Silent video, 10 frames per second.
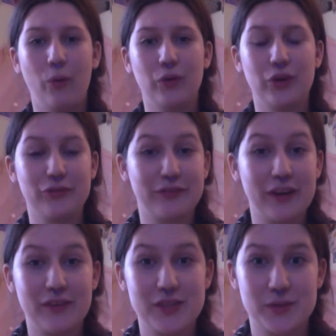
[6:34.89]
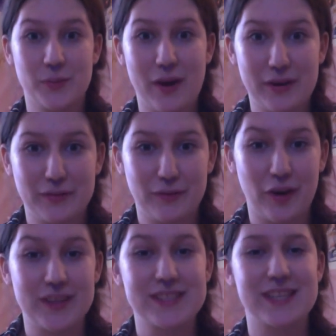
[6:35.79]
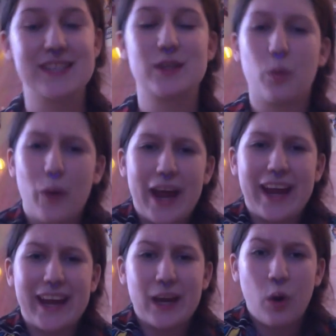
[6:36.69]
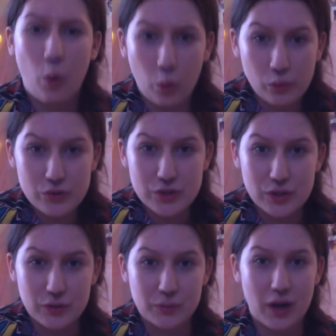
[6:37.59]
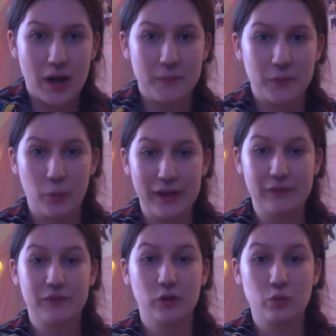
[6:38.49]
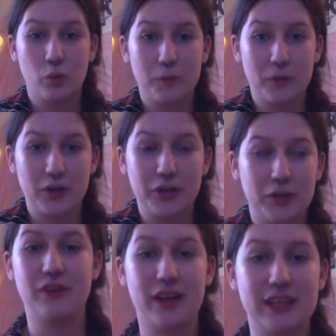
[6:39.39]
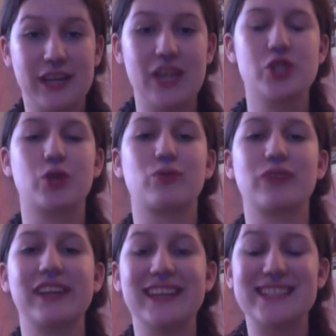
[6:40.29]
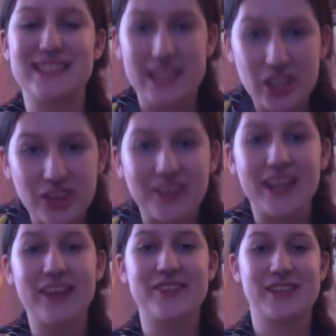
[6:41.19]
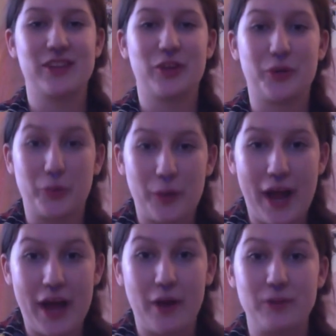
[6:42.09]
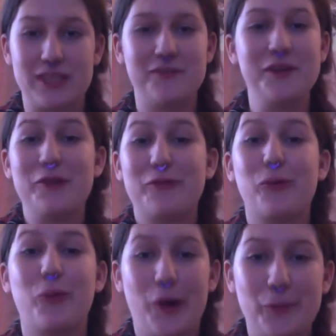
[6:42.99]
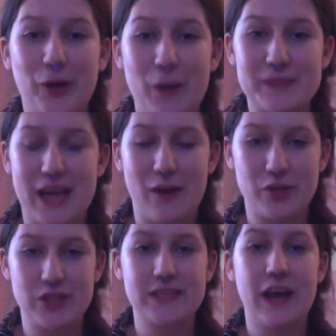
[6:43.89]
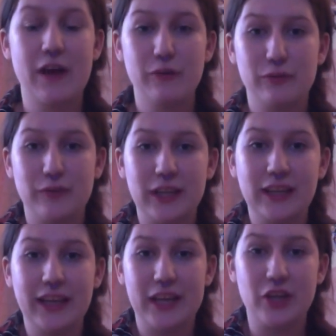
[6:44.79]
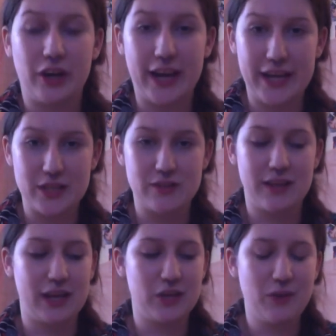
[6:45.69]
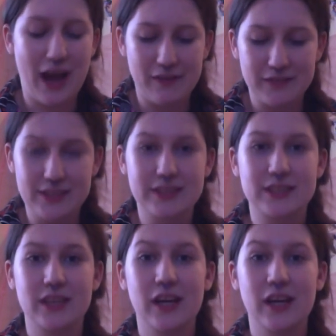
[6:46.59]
Your favorite sweater, for instance, the way it holds you, the way it feels warm on you. In nature, really dig your nails in the ground. Even if a worm comes out, just feel it in your hand so that you have this